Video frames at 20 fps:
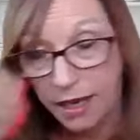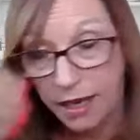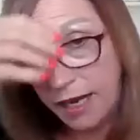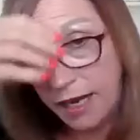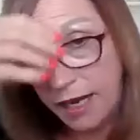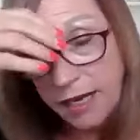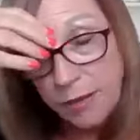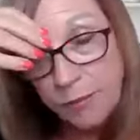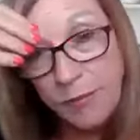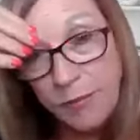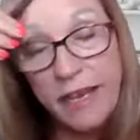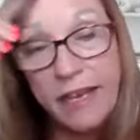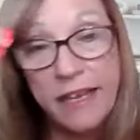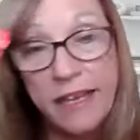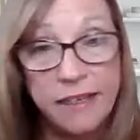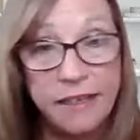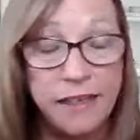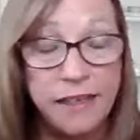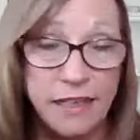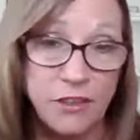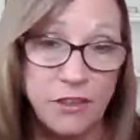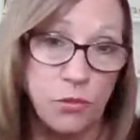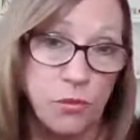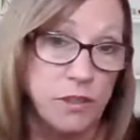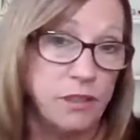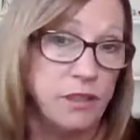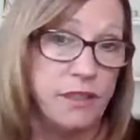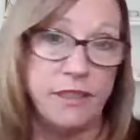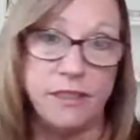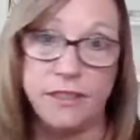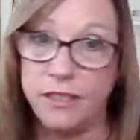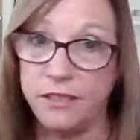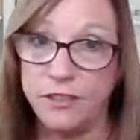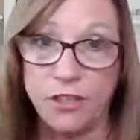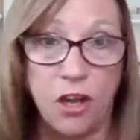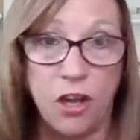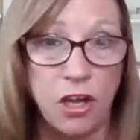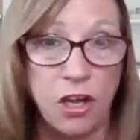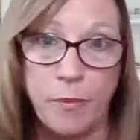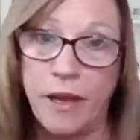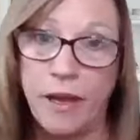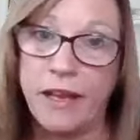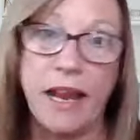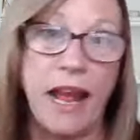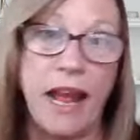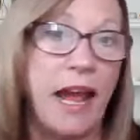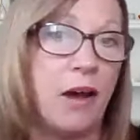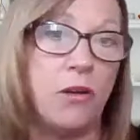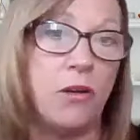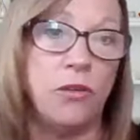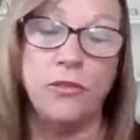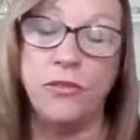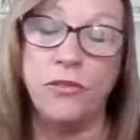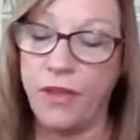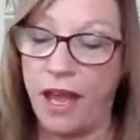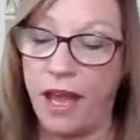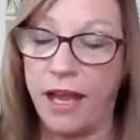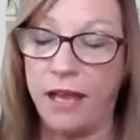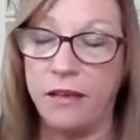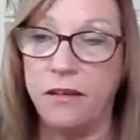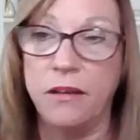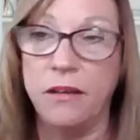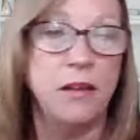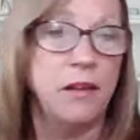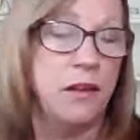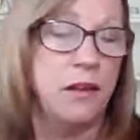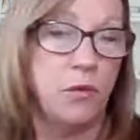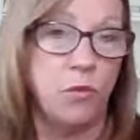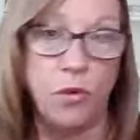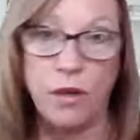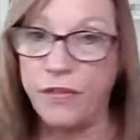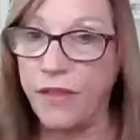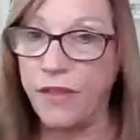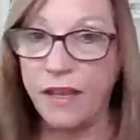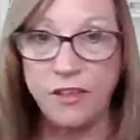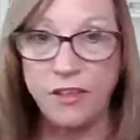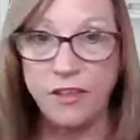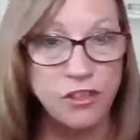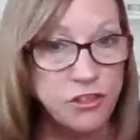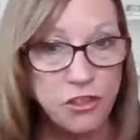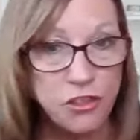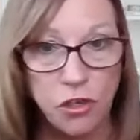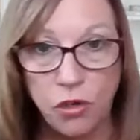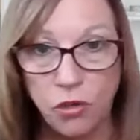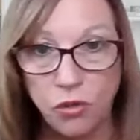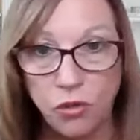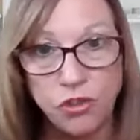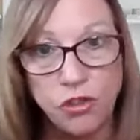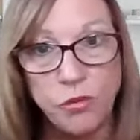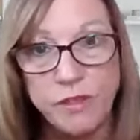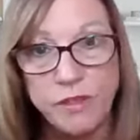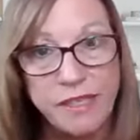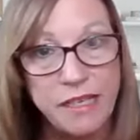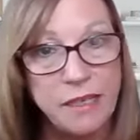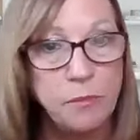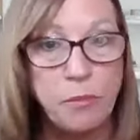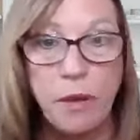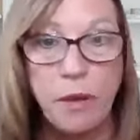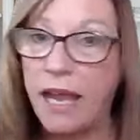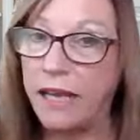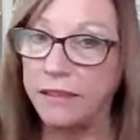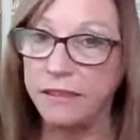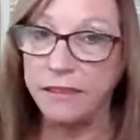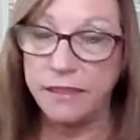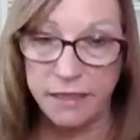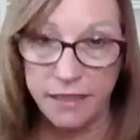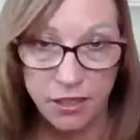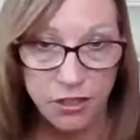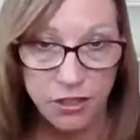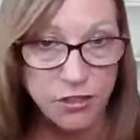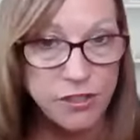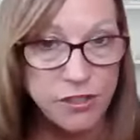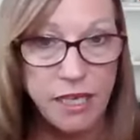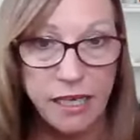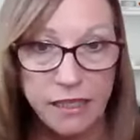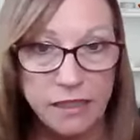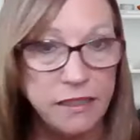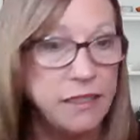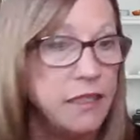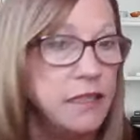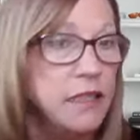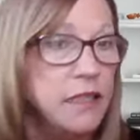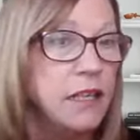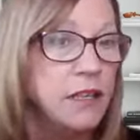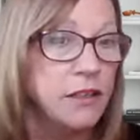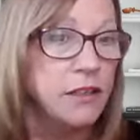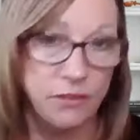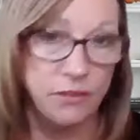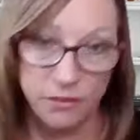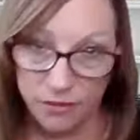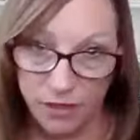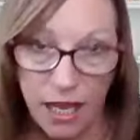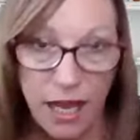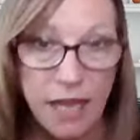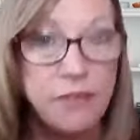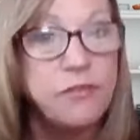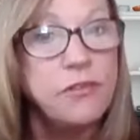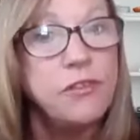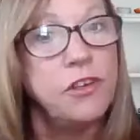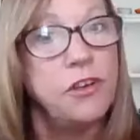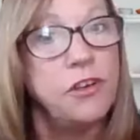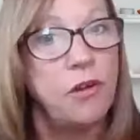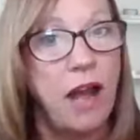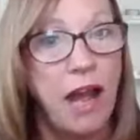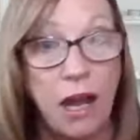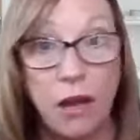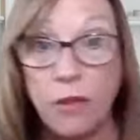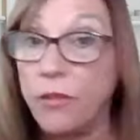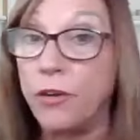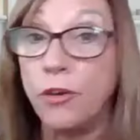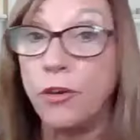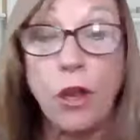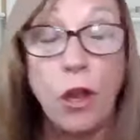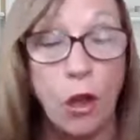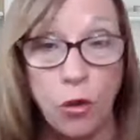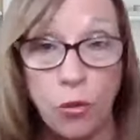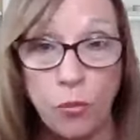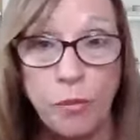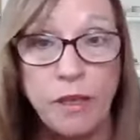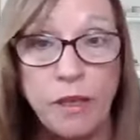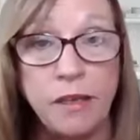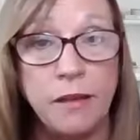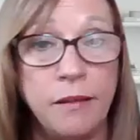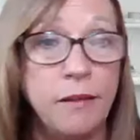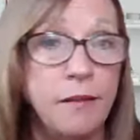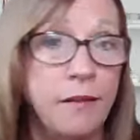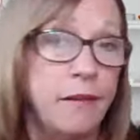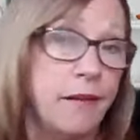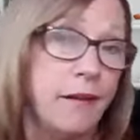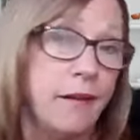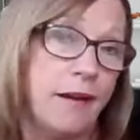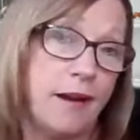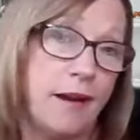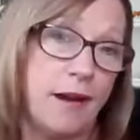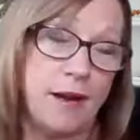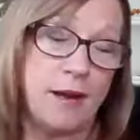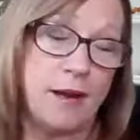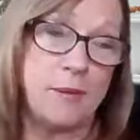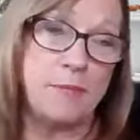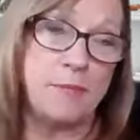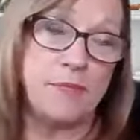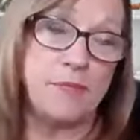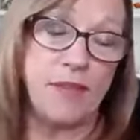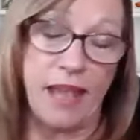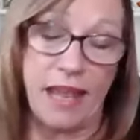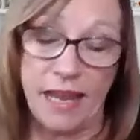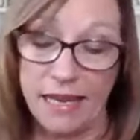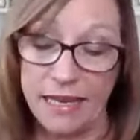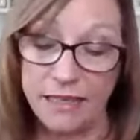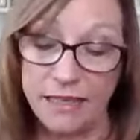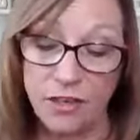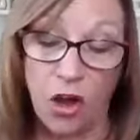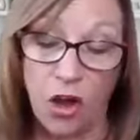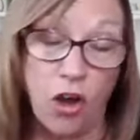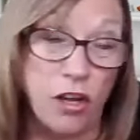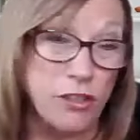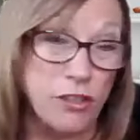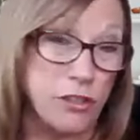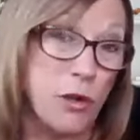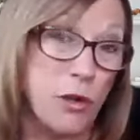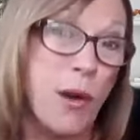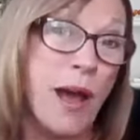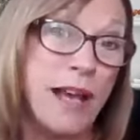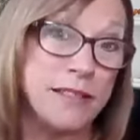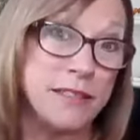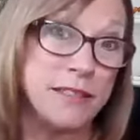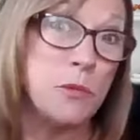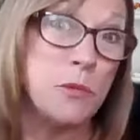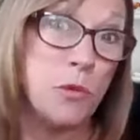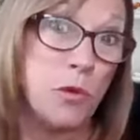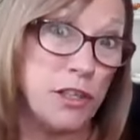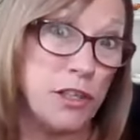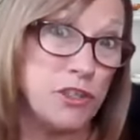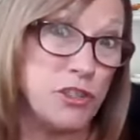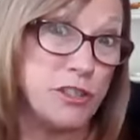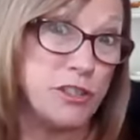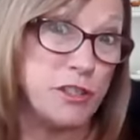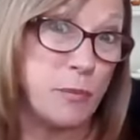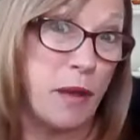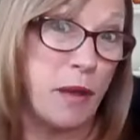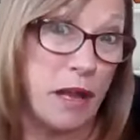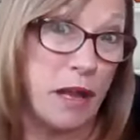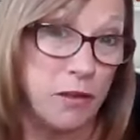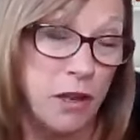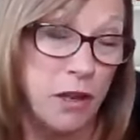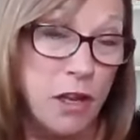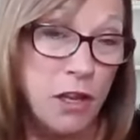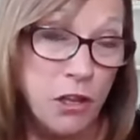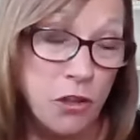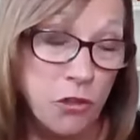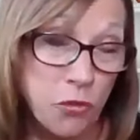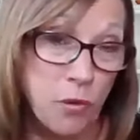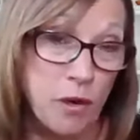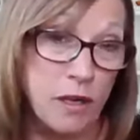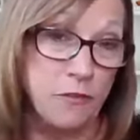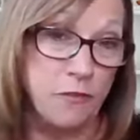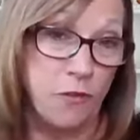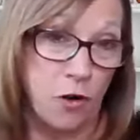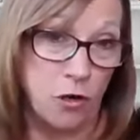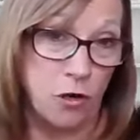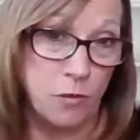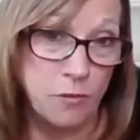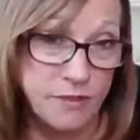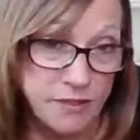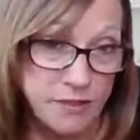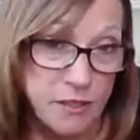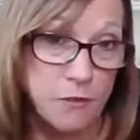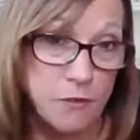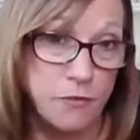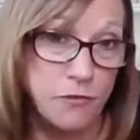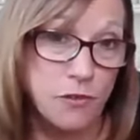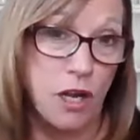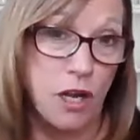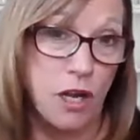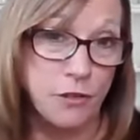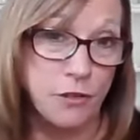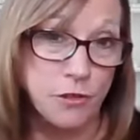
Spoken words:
And it's really to talk about how what they just told you is impacting their daily life, how they're coping. And also has some questions about threat of harm to self or